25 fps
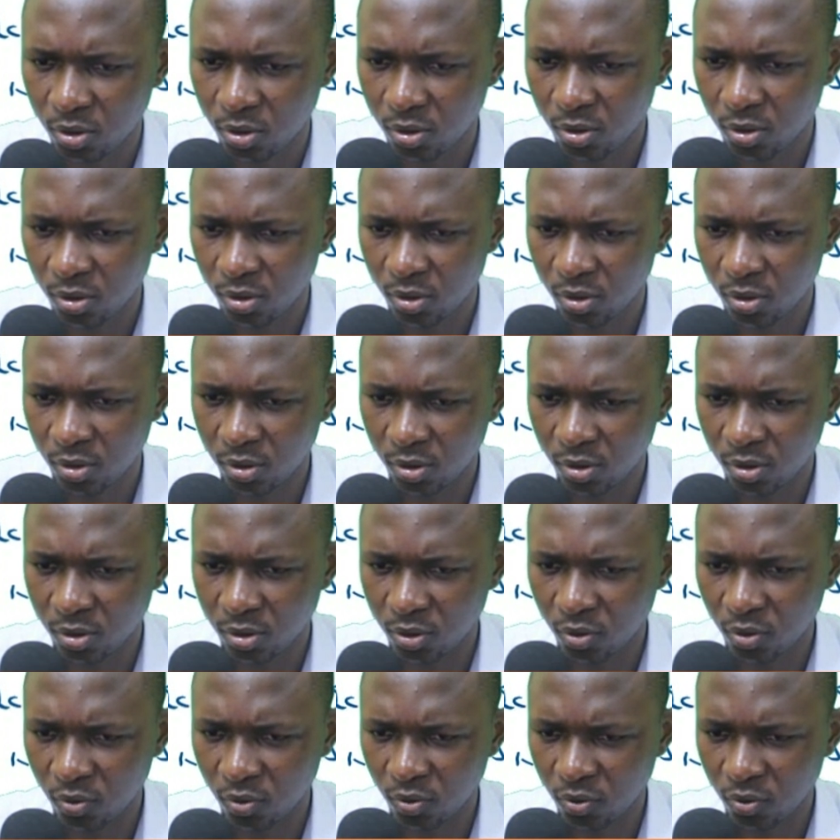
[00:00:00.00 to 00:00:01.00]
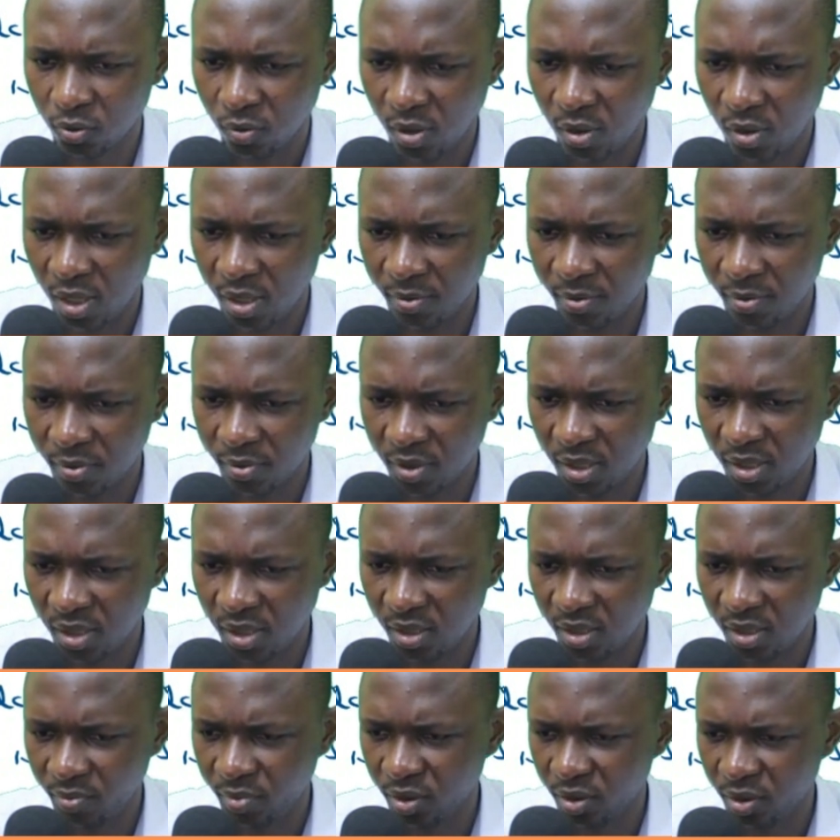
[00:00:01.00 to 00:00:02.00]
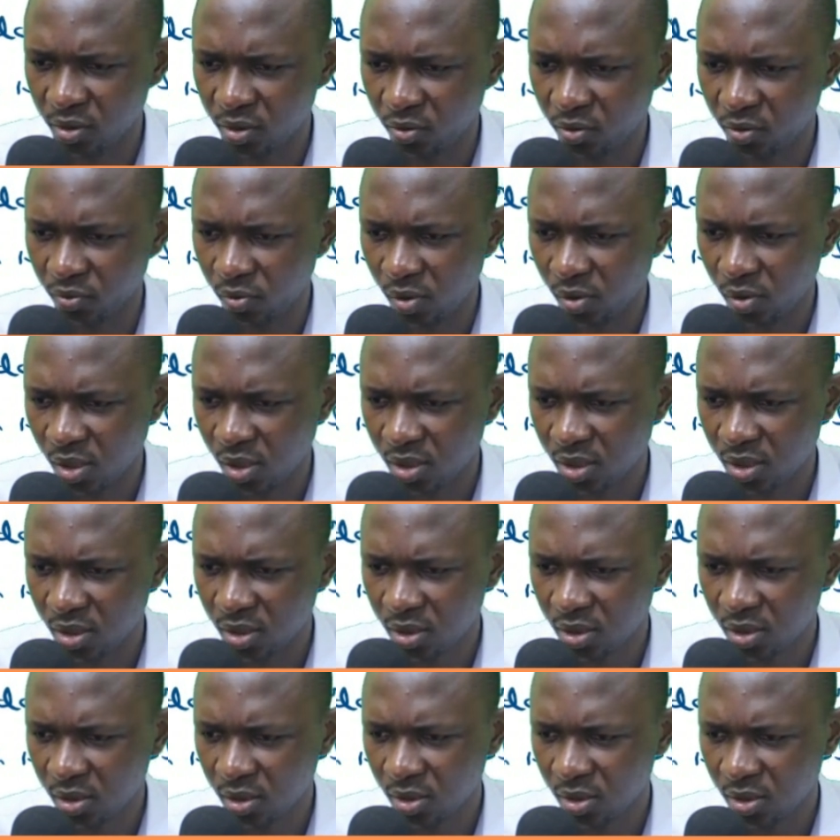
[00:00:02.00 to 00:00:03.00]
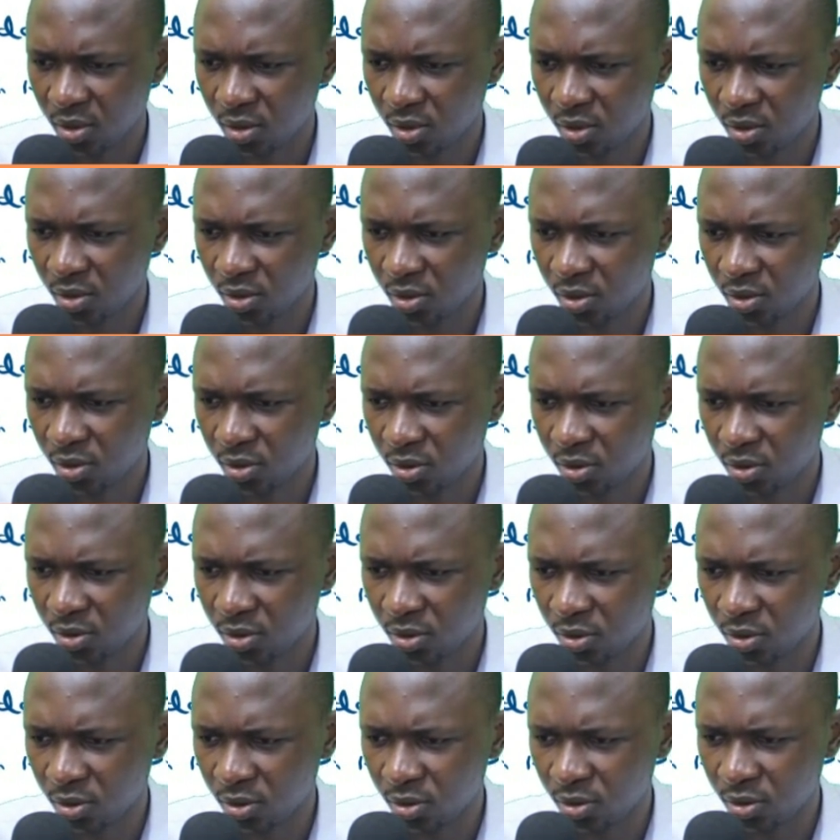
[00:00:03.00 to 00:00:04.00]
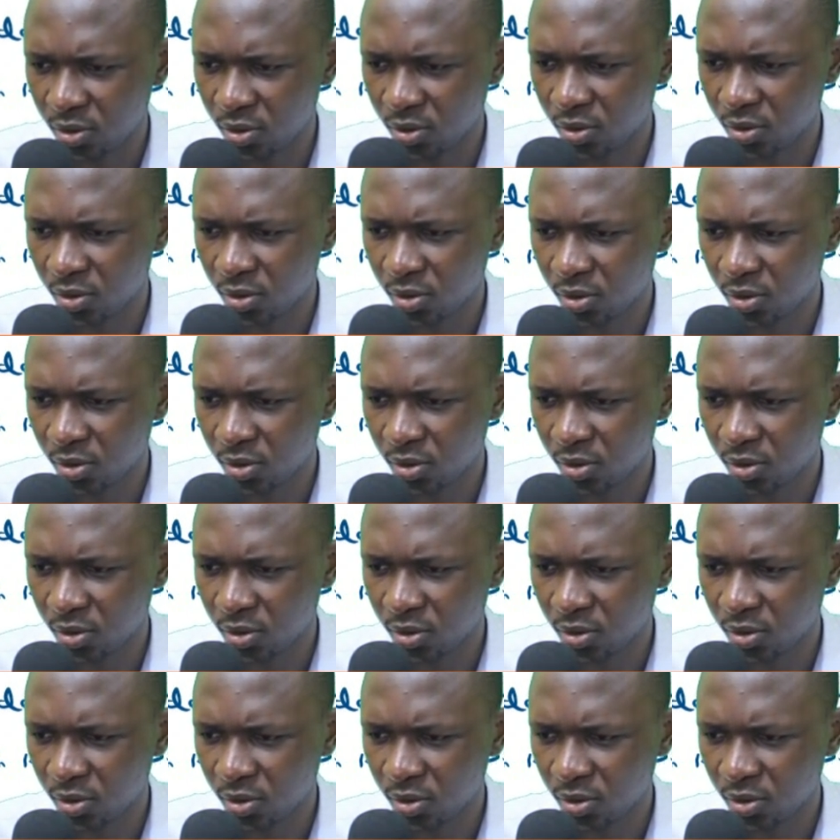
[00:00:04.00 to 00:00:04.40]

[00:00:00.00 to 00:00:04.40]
it's good to have clean piece of work. So